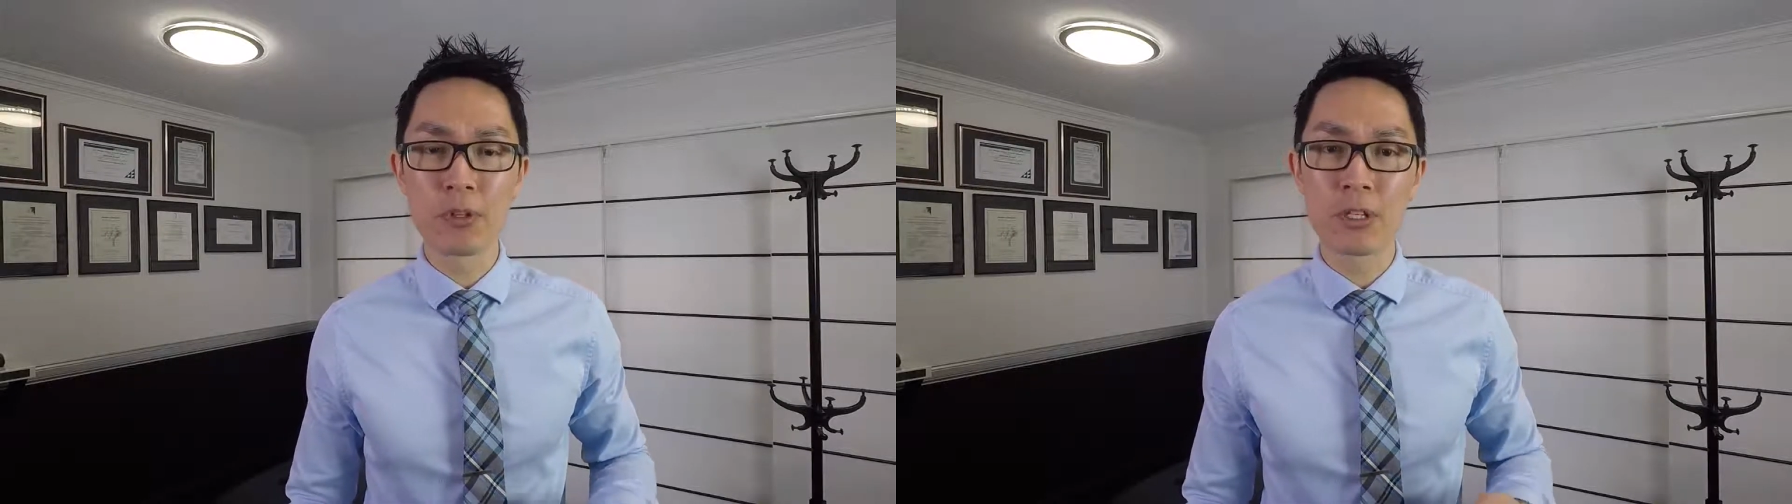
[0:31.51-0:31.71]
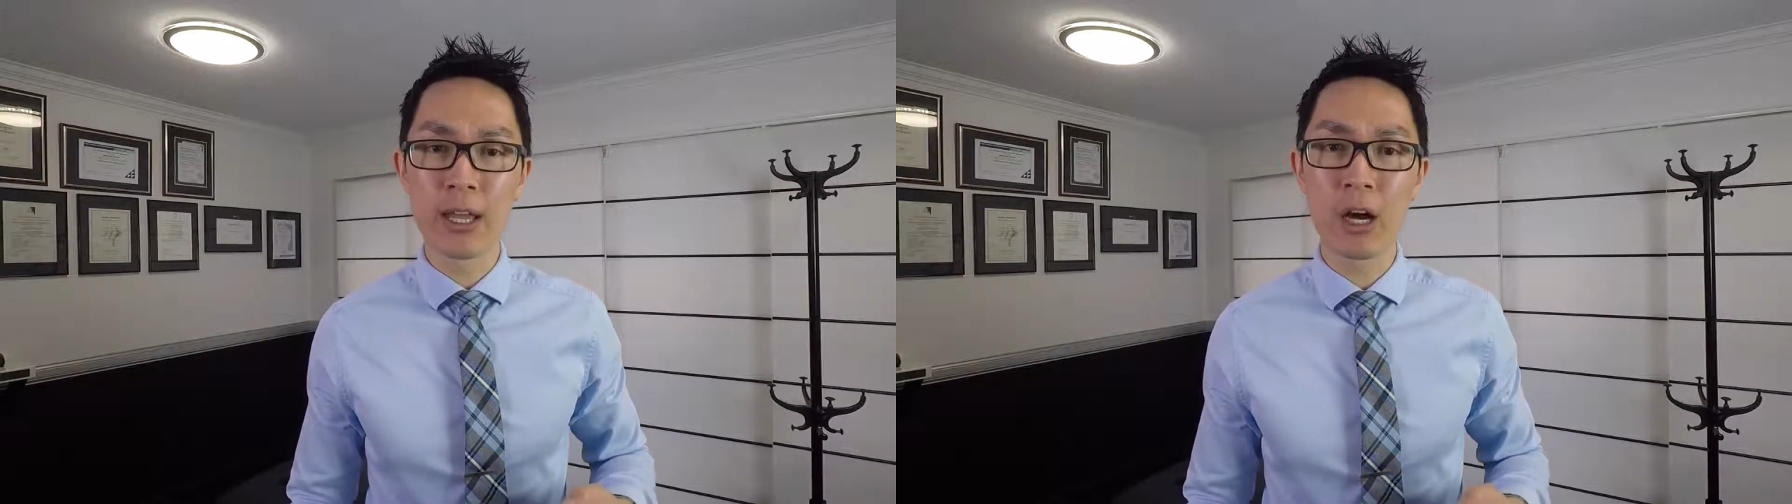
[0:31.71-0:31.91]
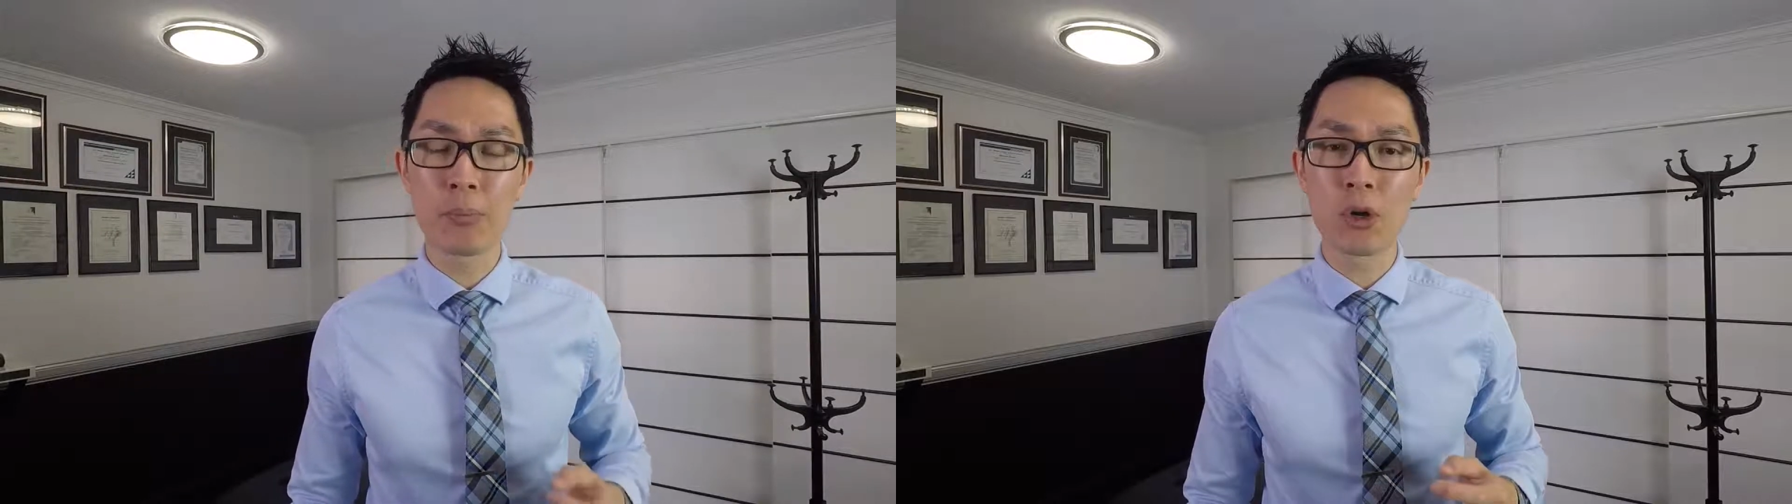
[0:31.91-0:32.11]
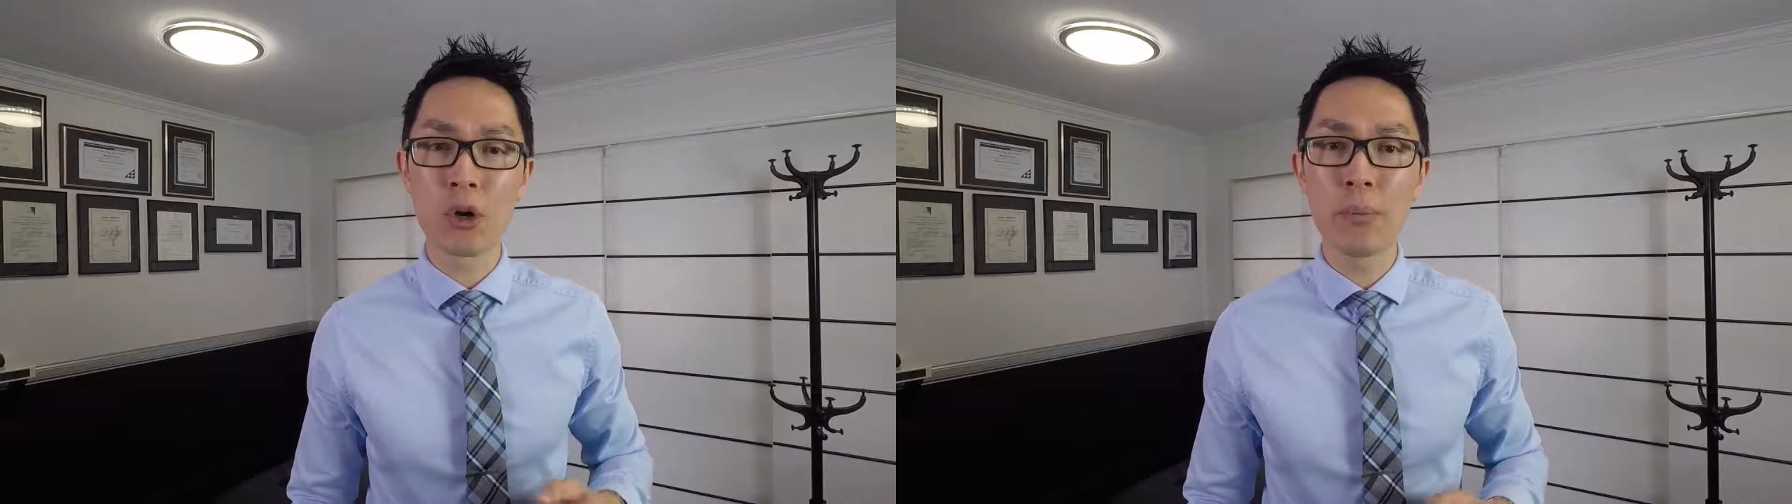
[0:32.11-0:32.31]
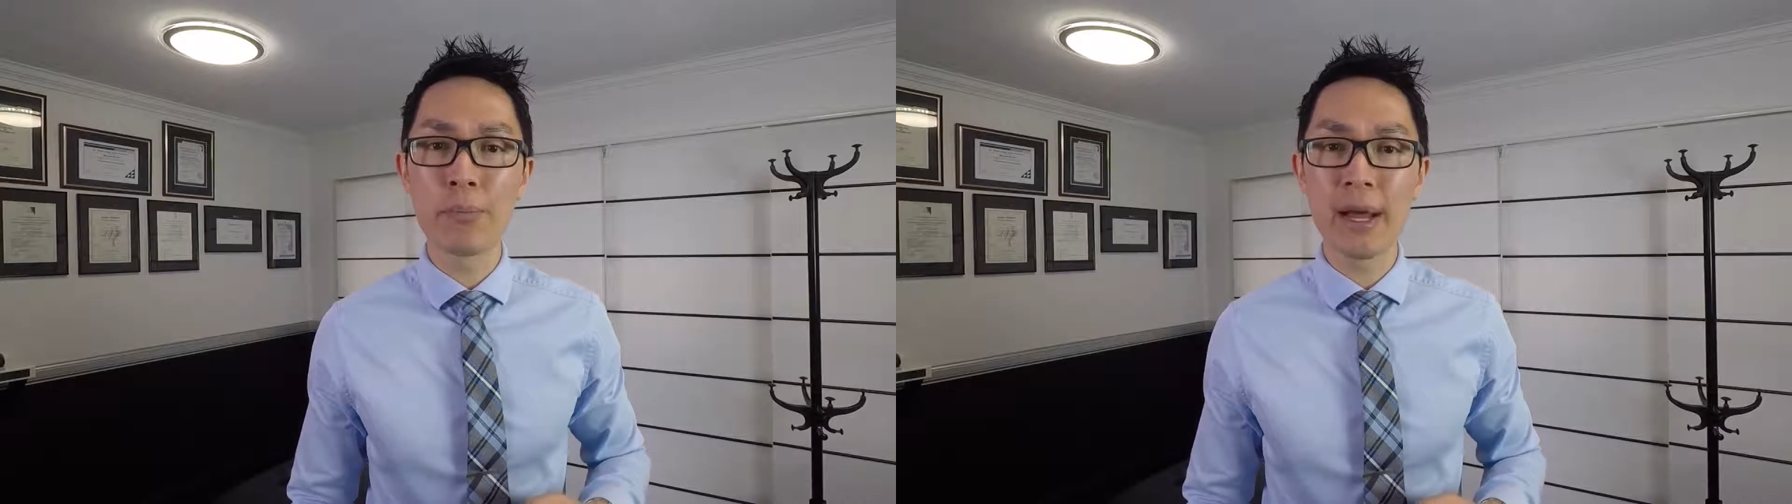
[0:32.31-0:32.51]
to help
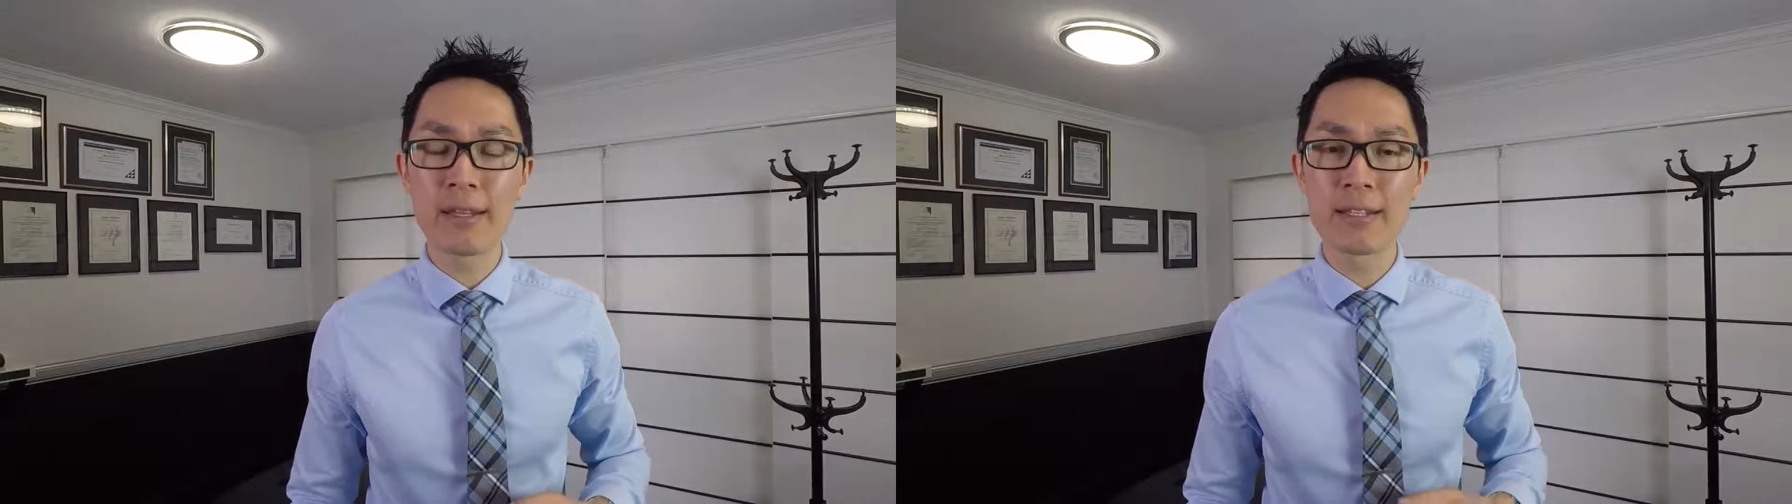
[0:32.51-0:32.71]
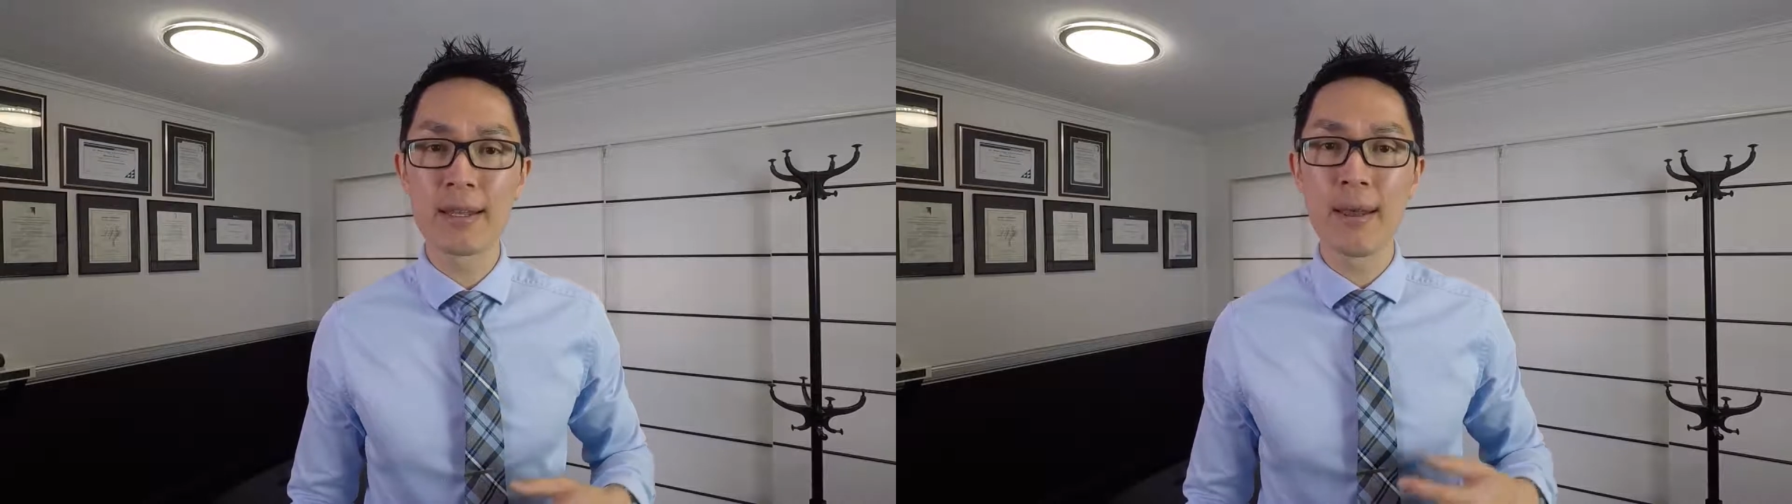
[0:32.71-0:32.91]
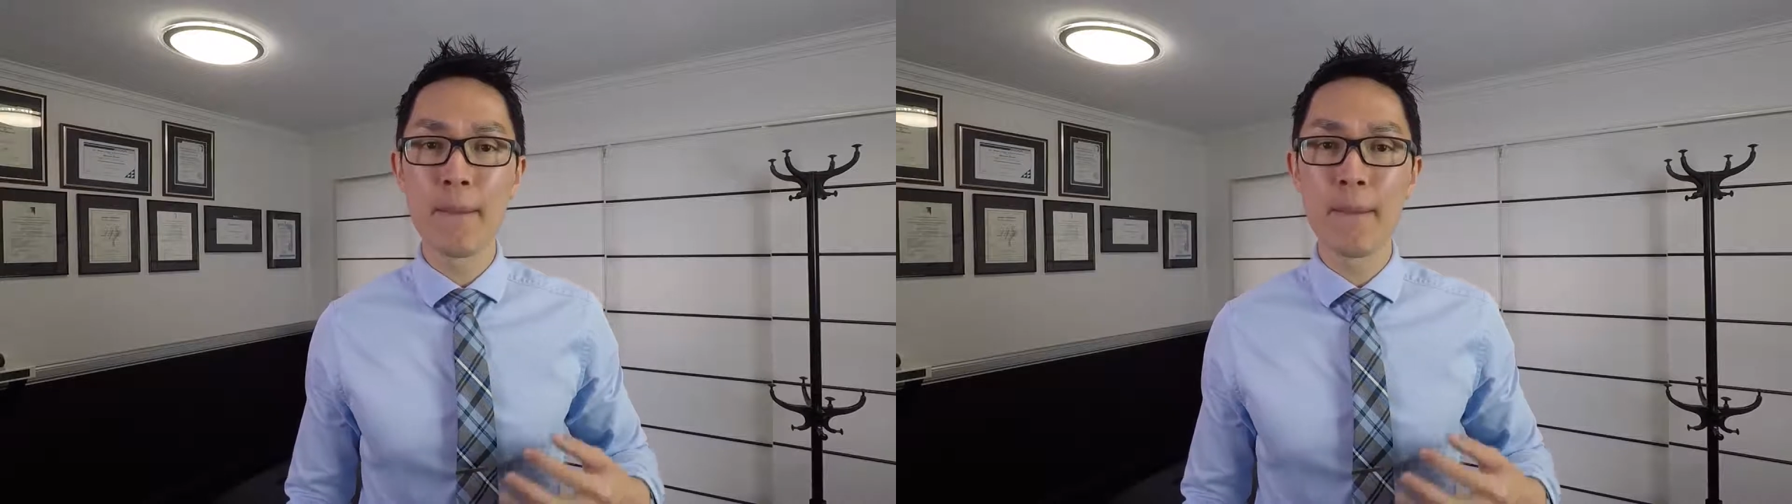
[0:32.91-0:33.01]
combat,